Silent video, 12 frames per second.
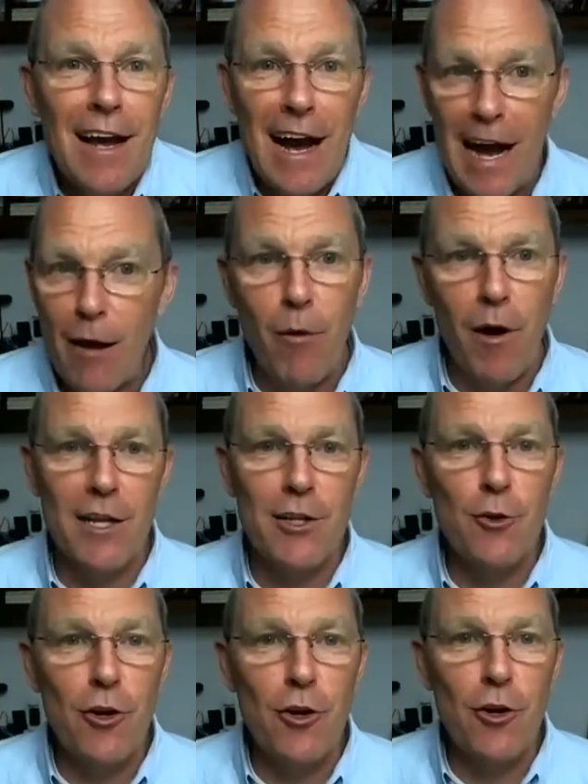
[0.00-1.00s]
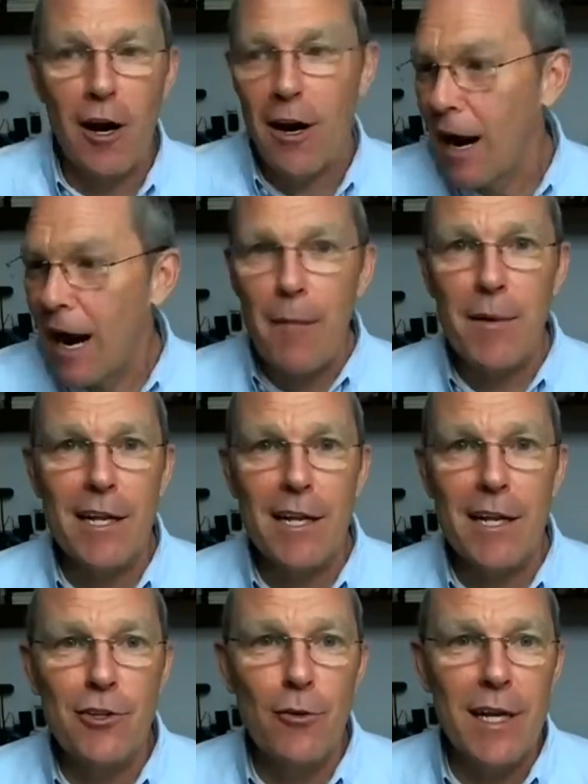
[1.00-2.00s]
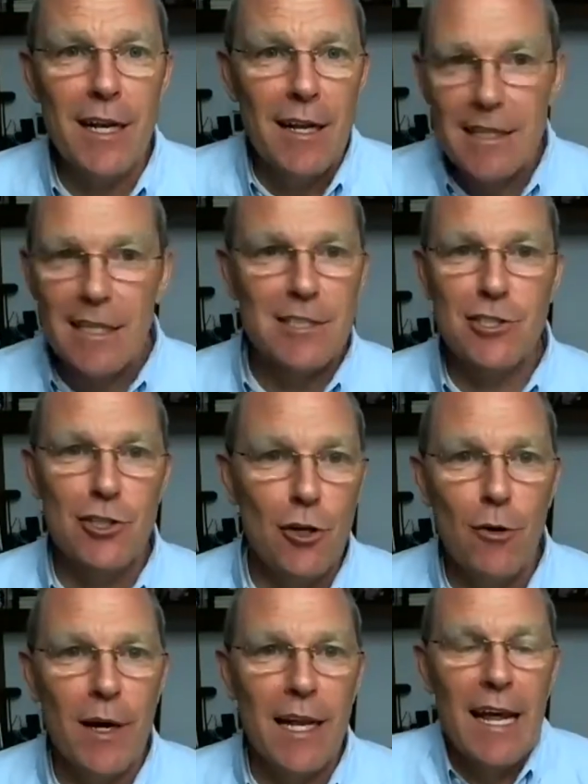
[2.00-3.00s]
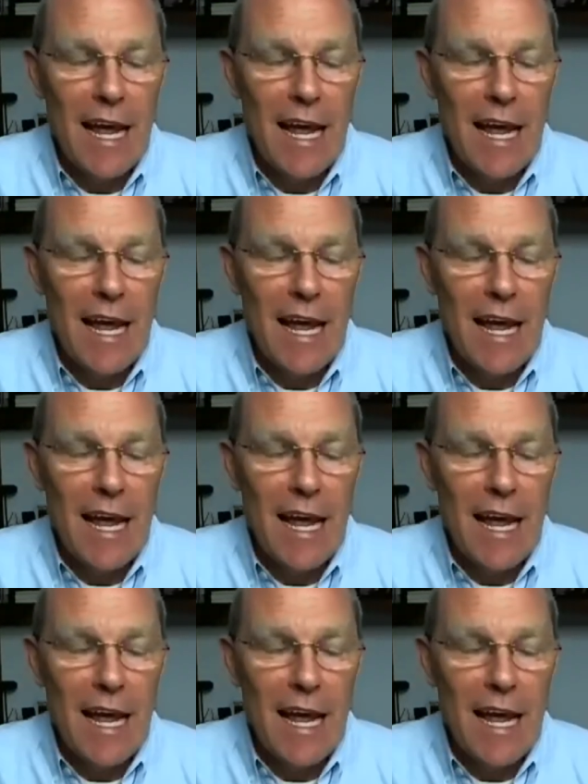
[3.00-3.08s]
I want a new car. I'm going to do it. Let's do it."